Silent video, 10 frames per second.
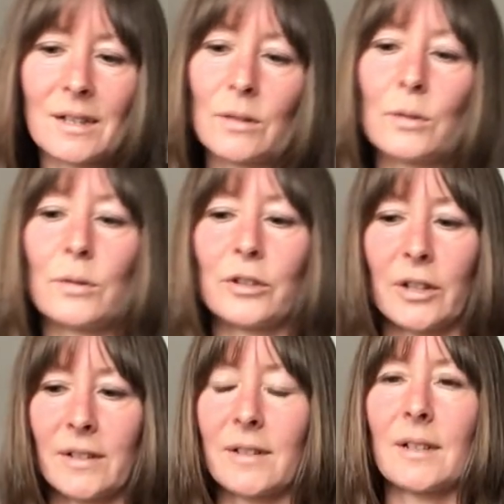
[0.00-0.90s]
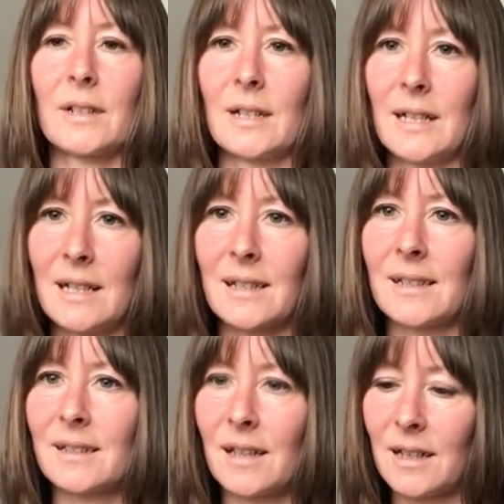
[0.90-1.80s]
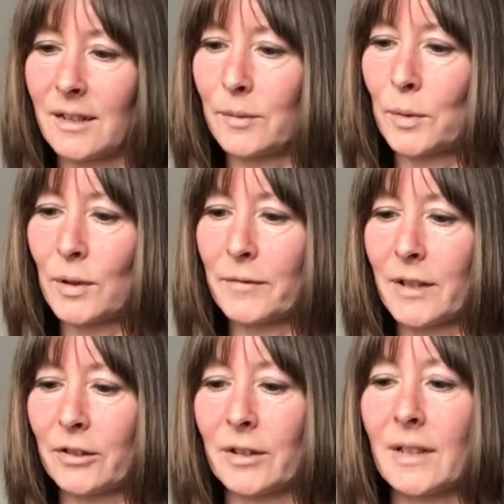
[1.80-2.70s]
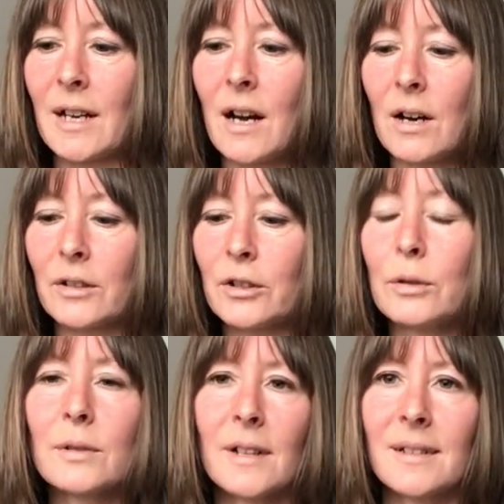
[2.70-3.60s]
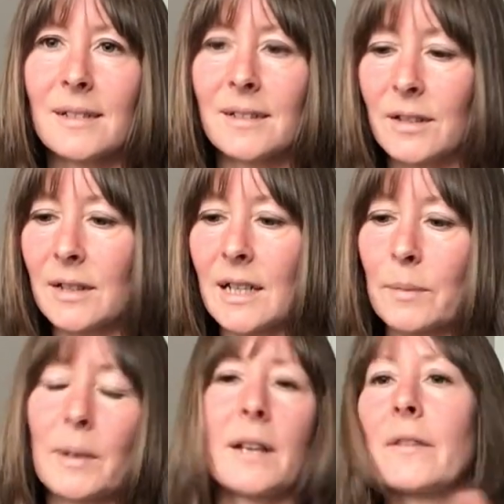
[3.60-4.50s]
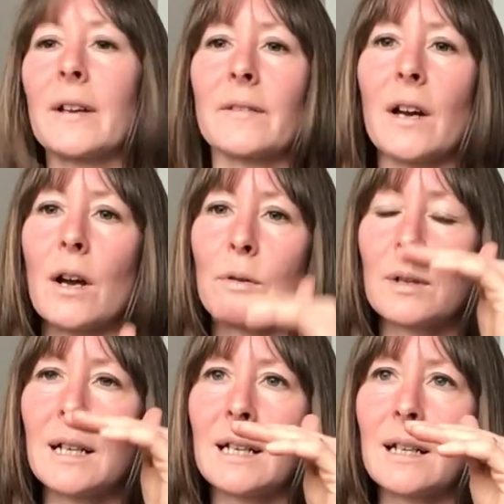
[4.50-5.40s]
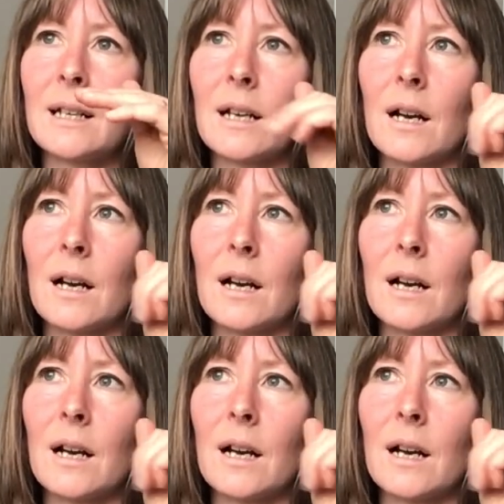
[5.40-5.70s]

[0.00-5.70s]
or just knit a slightly smaller version. There are 2 sizes to knit, but I think that only